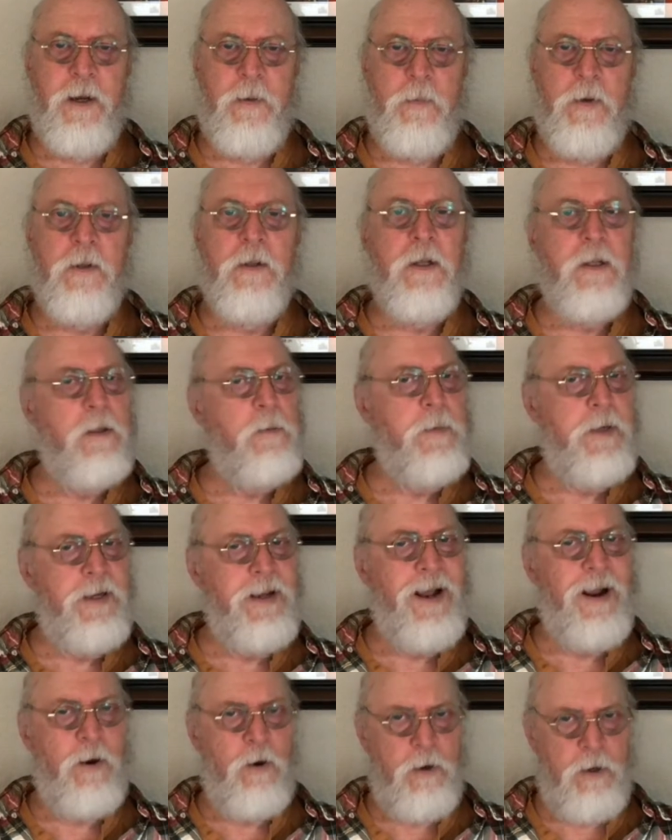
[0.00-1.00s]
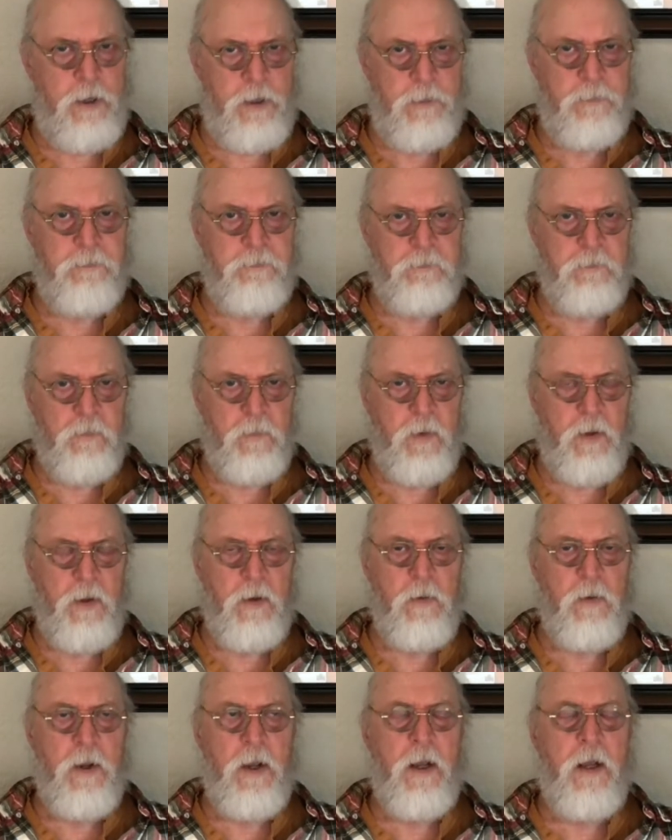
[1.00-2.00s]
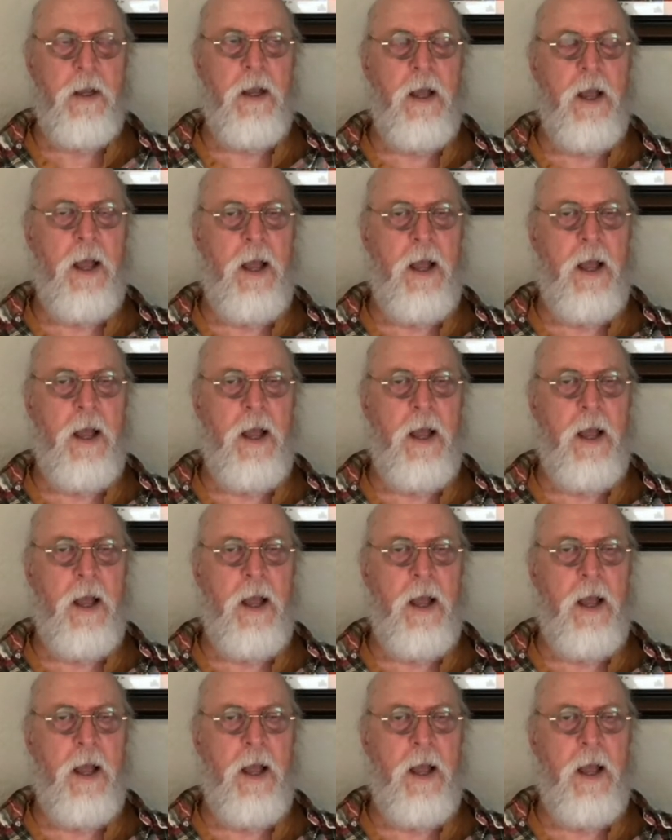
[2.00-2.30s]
I'm a little bit arrogant. Okay.